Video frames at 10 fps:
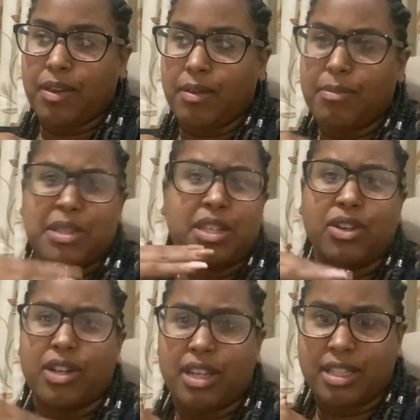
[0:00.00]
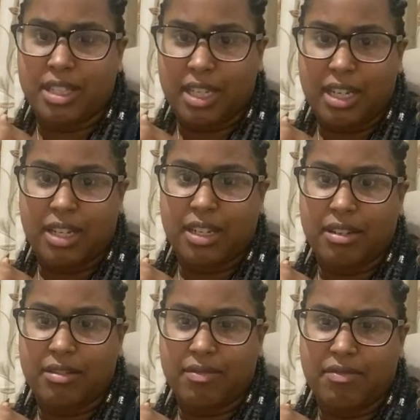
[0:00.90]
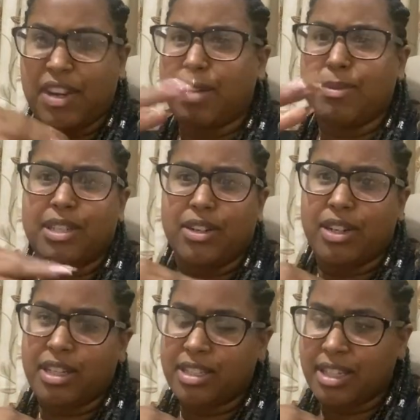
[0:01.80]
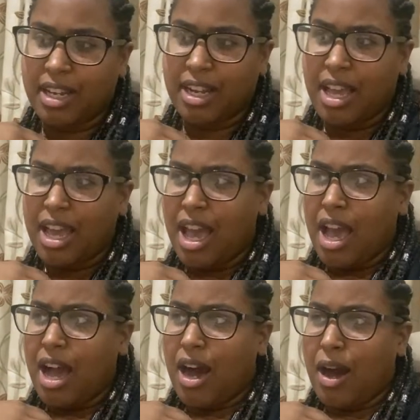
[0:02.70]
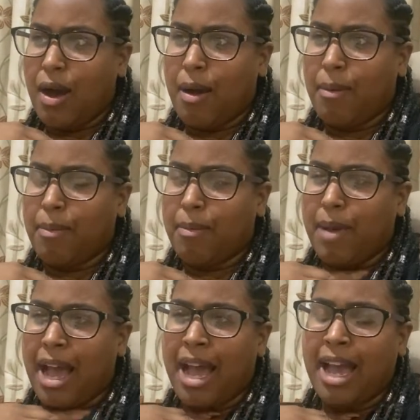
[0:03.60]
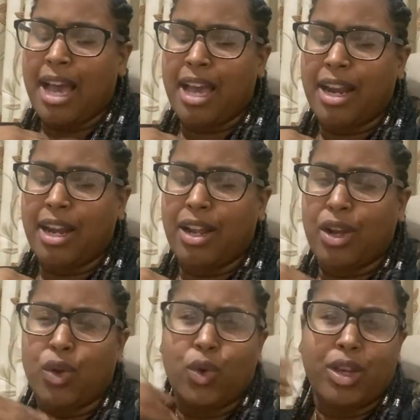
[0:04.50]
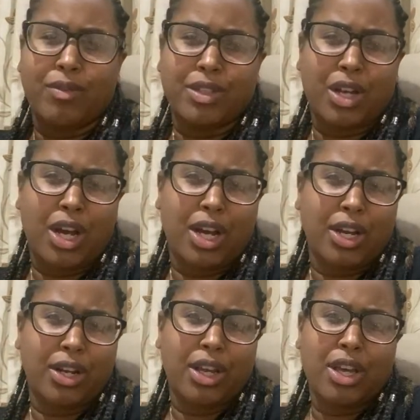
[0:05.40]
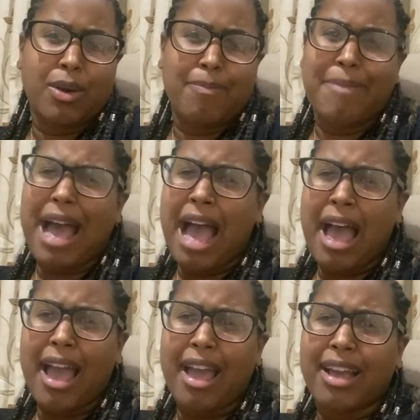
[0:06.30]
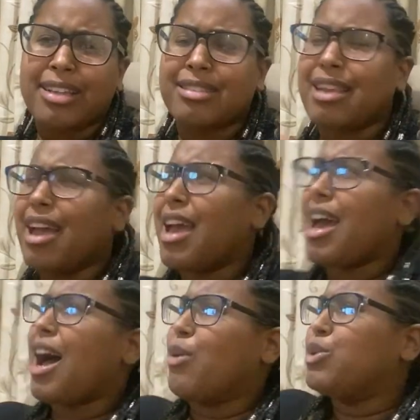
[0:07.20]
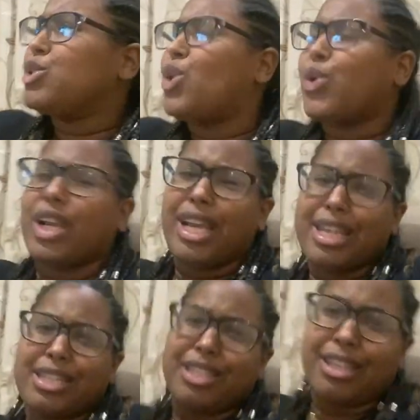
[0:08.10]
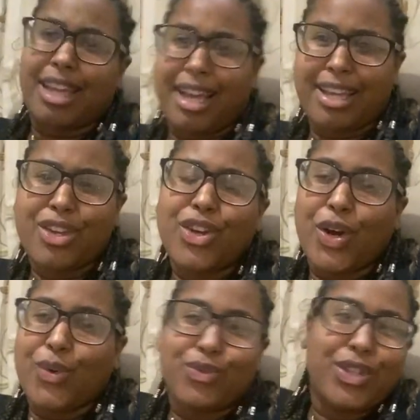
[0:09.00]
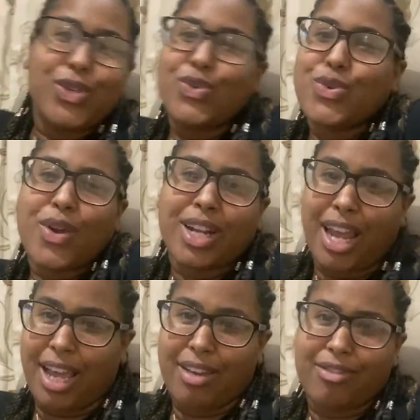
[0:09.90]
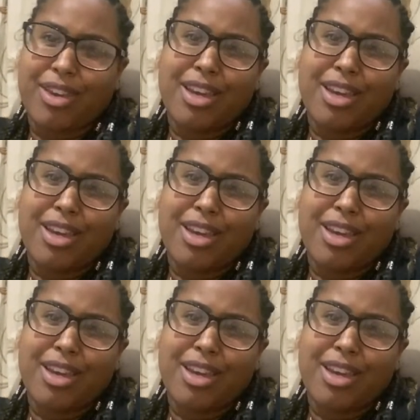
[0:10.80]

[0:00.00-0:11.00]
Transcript: materialistic, very materialistic. I had Louis Vuitton bags. I was totally into, like, you know, the New York life,